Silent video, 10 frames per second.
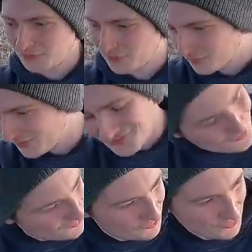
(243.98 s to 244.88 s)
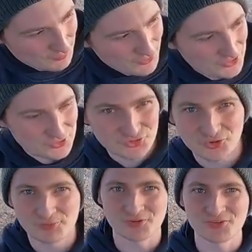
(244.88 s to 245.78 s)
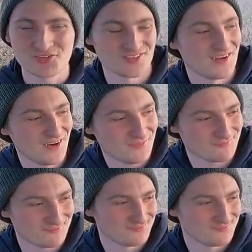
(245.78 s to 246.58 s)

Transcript: so done a pretty good job of greasing it up.